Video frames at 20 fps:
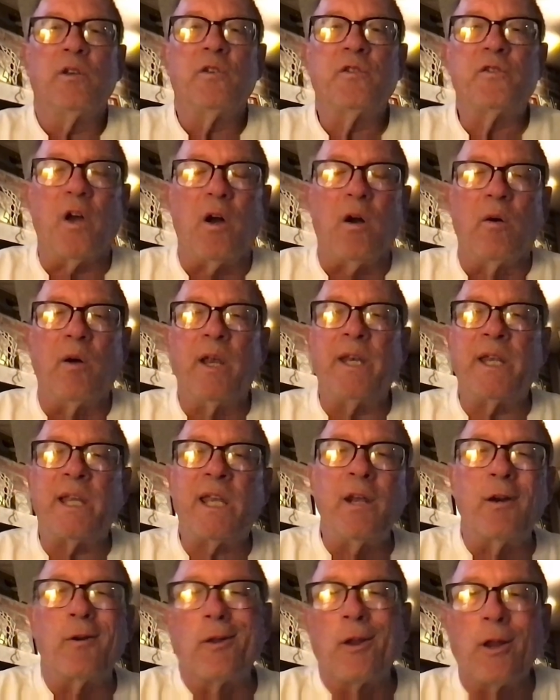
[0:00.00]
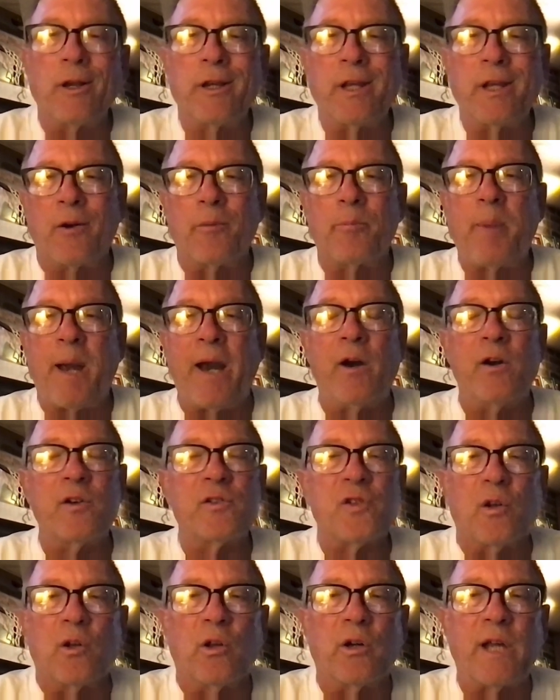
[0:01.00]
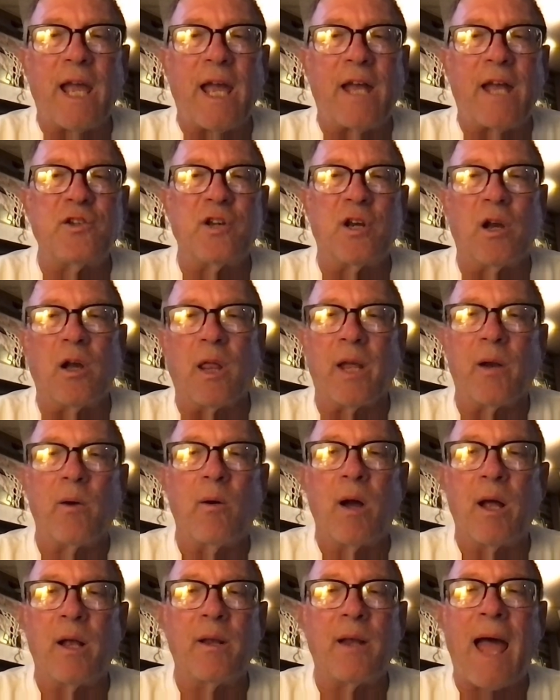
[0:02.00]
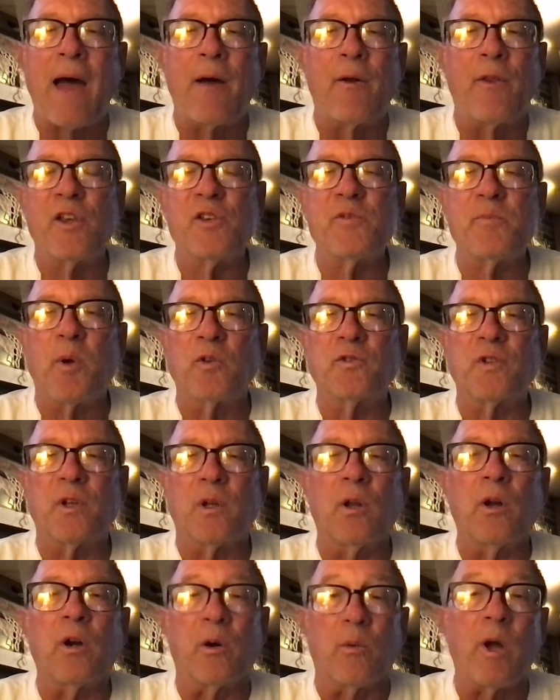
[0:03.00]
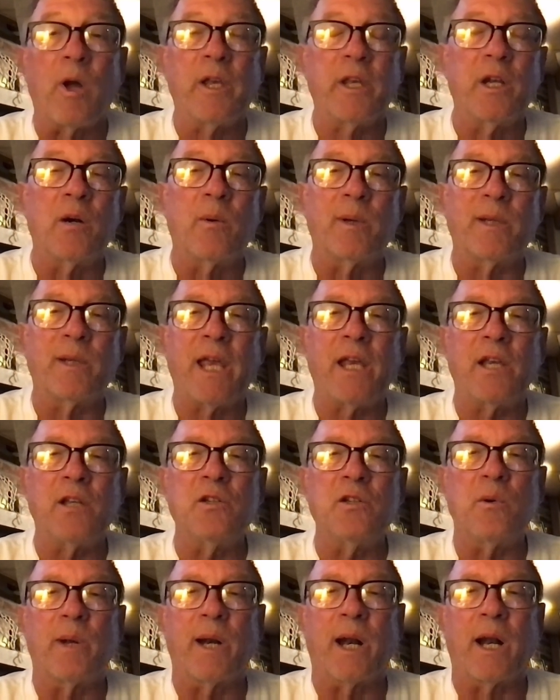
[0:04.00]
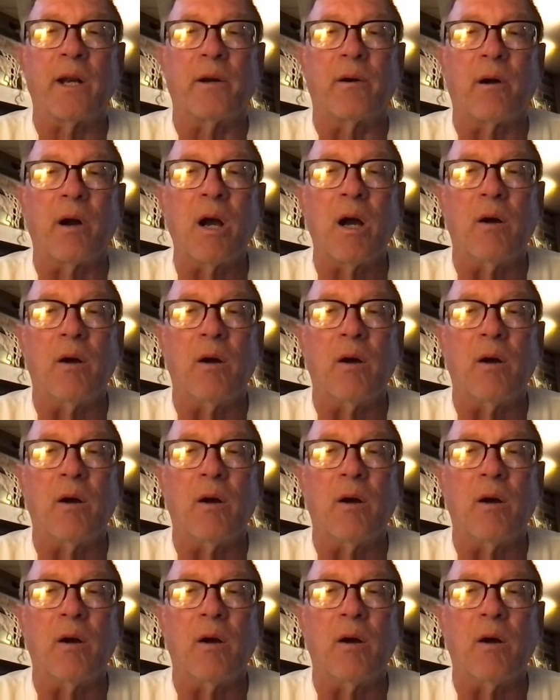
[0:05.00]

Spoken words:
So, and the kid will, parents will look at you and go like, what? How are they supposed to learn? Well, you know what? They can do it on their own.